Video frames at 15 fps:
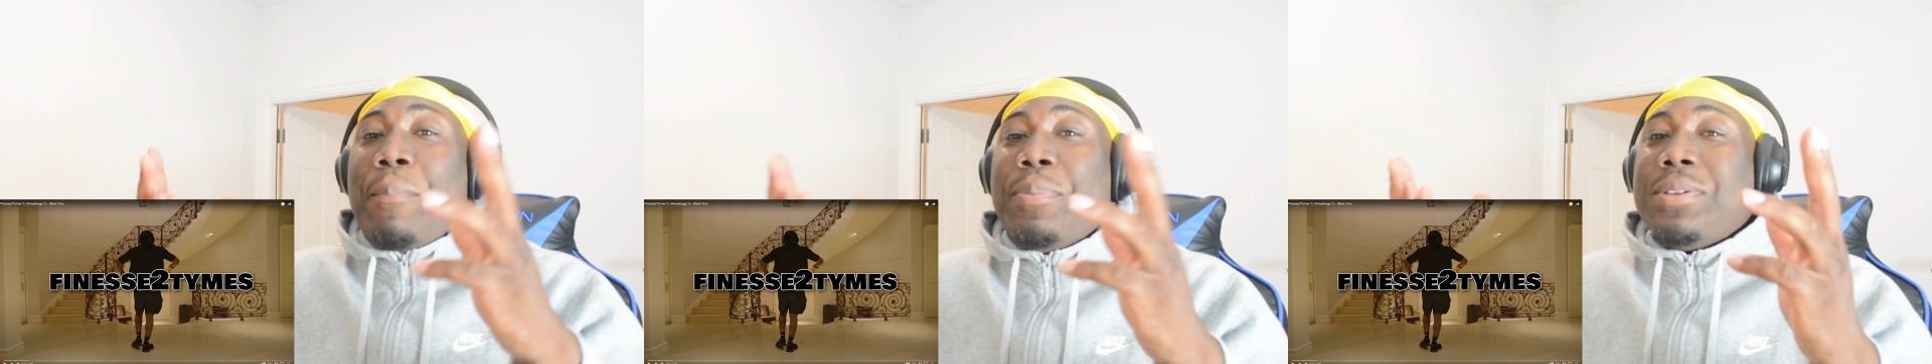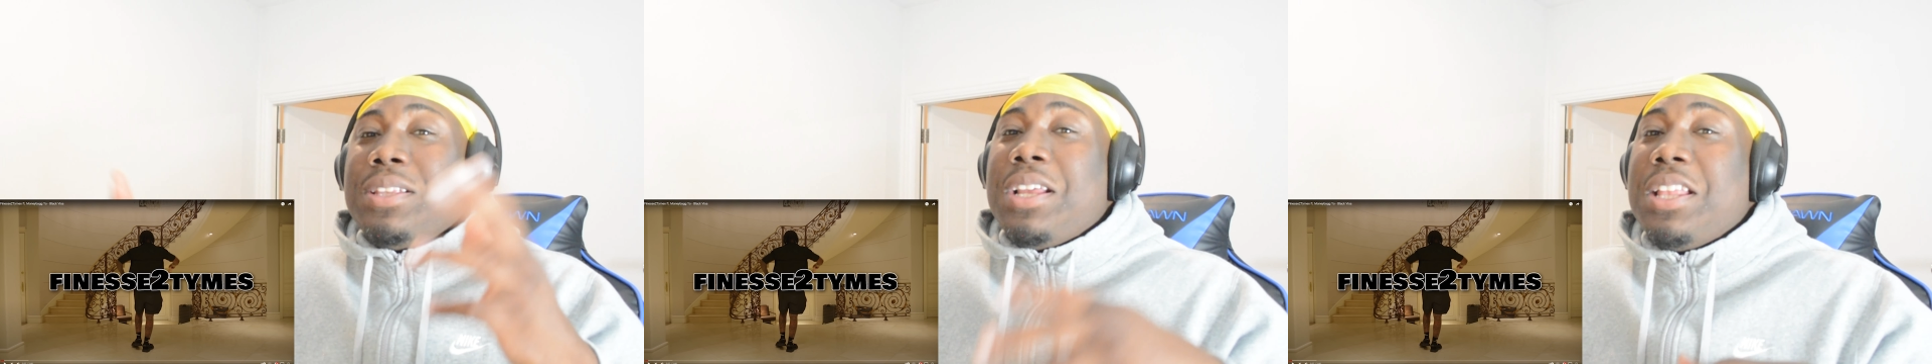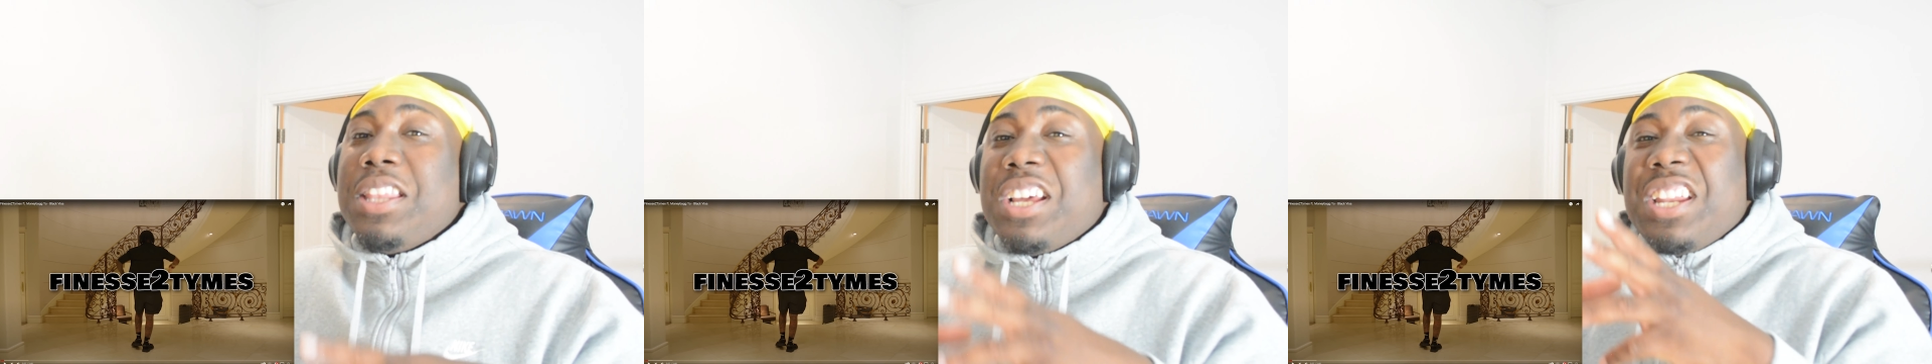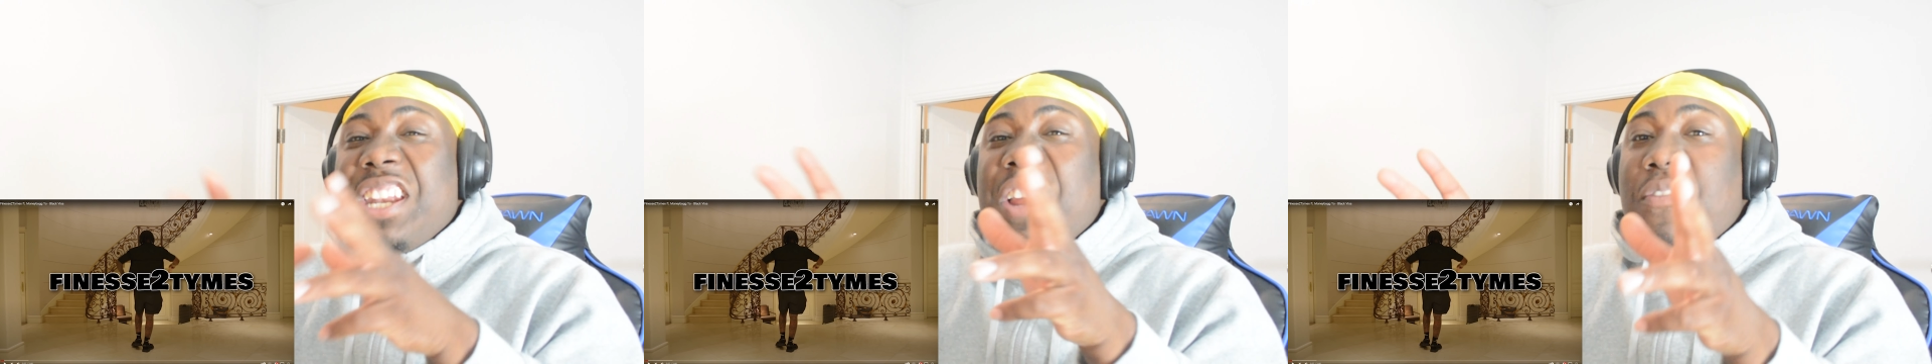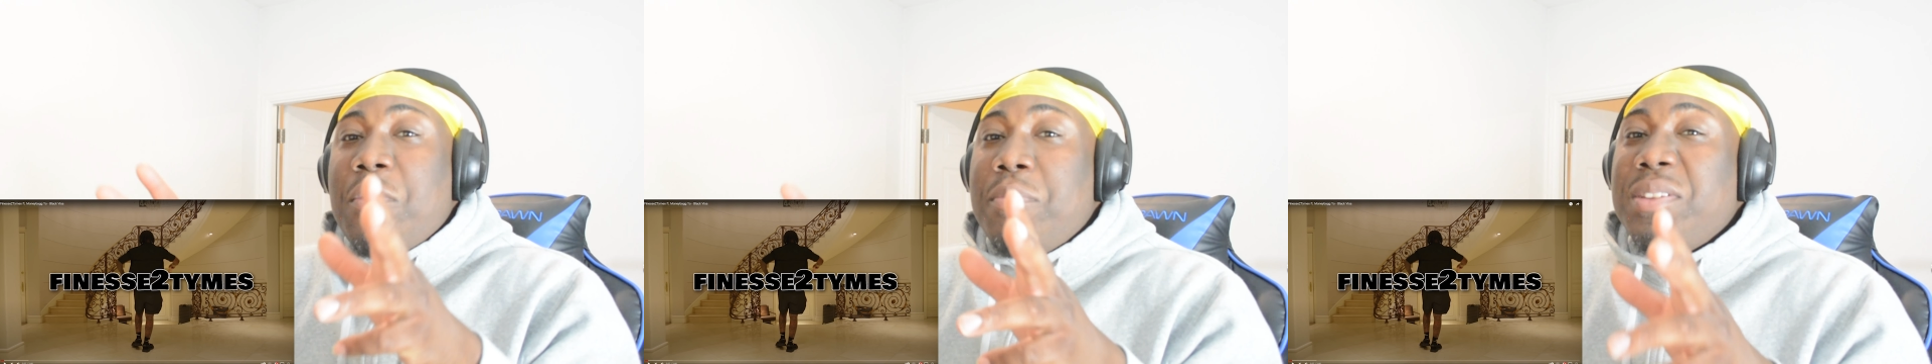put together can
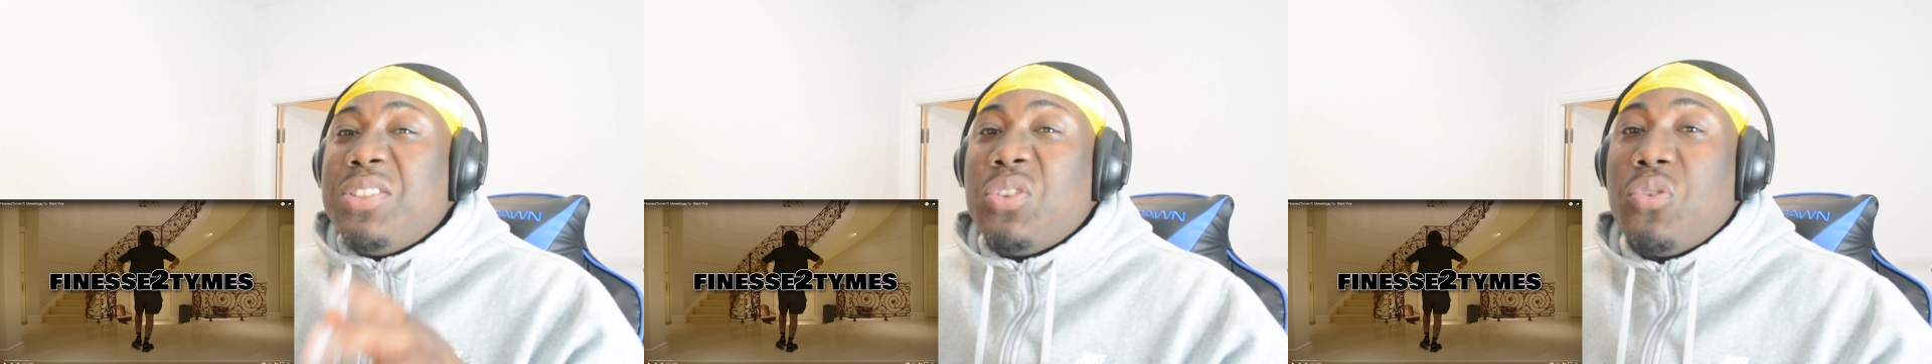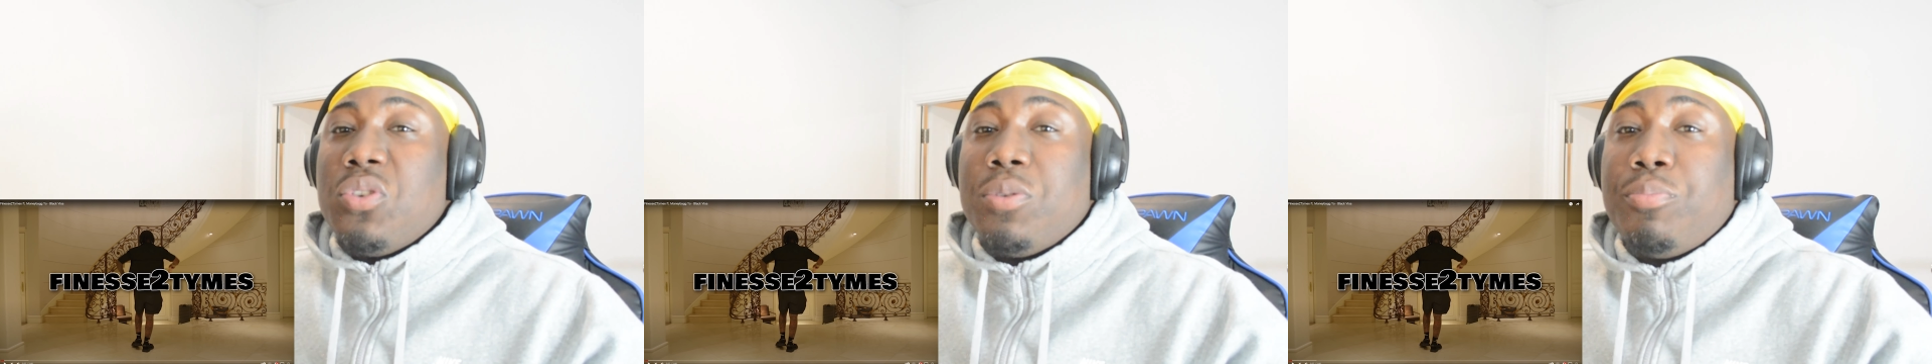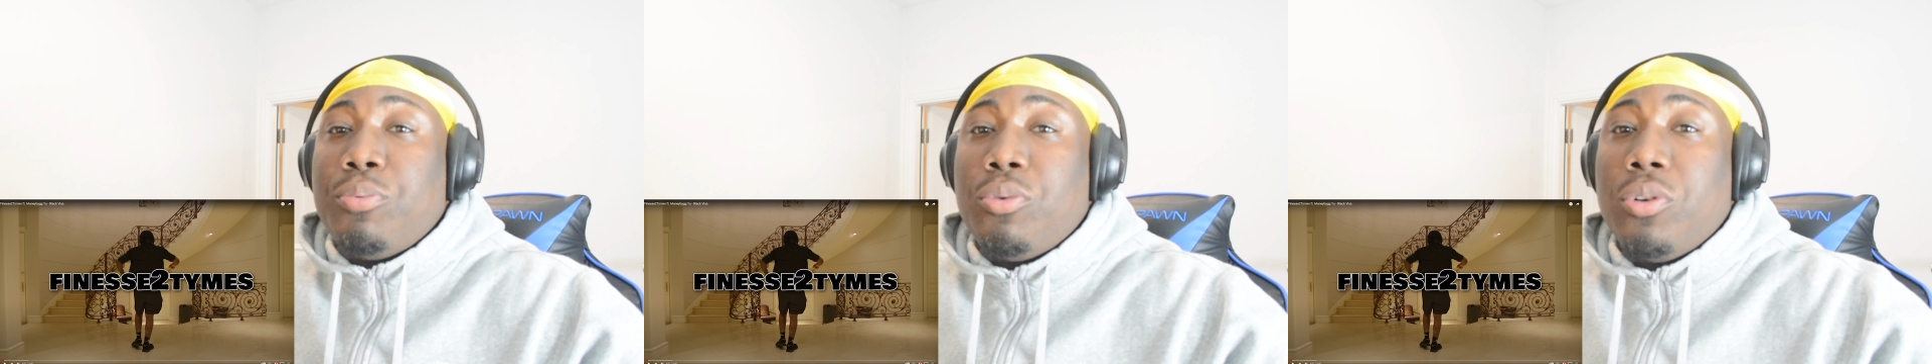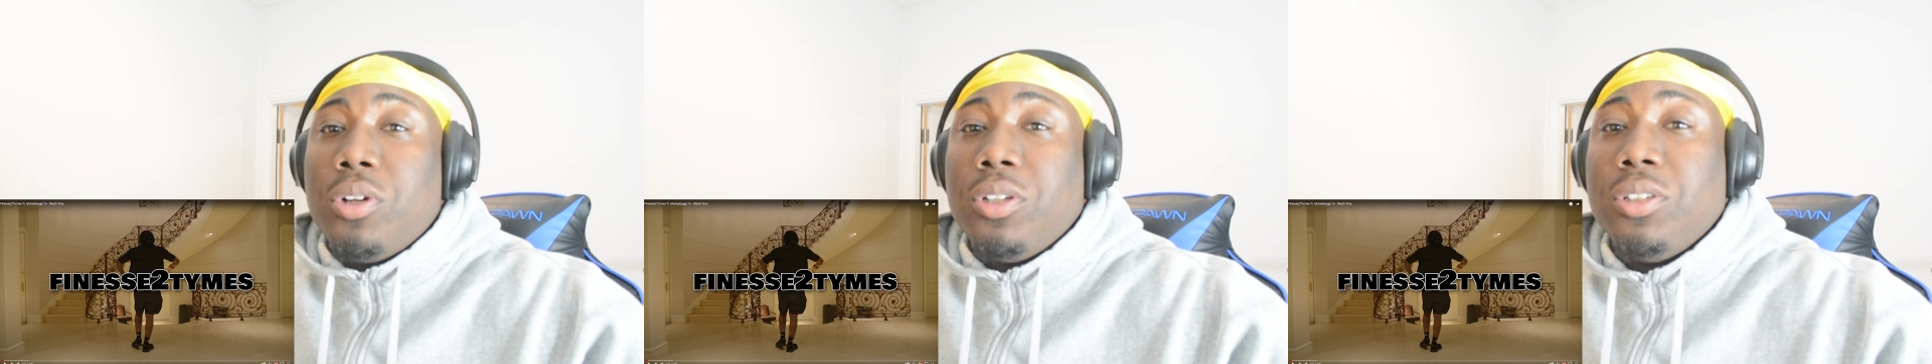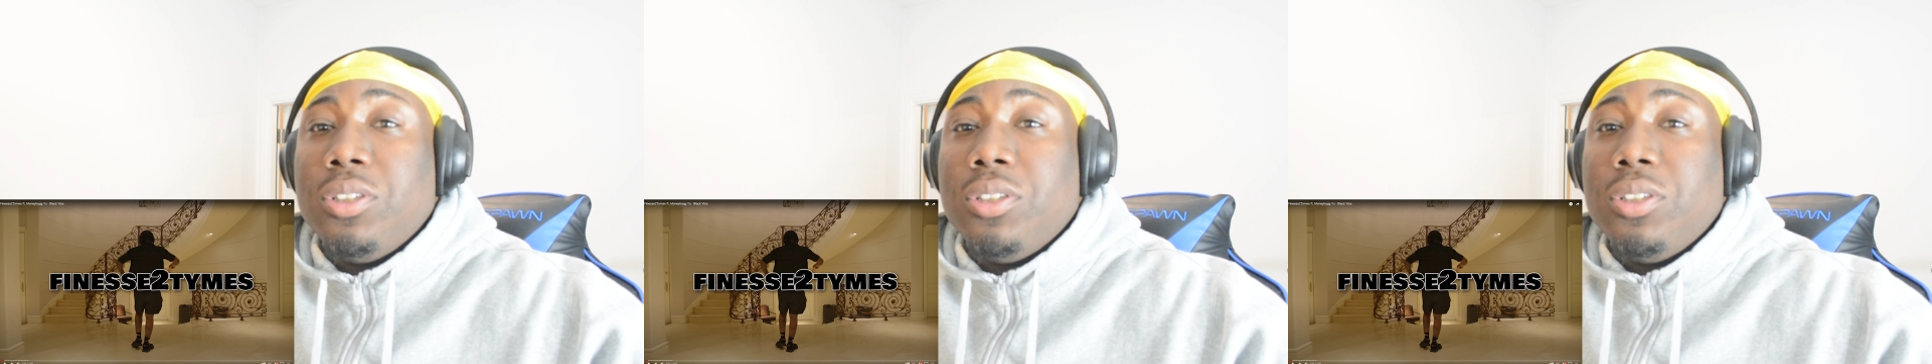never be torn apart.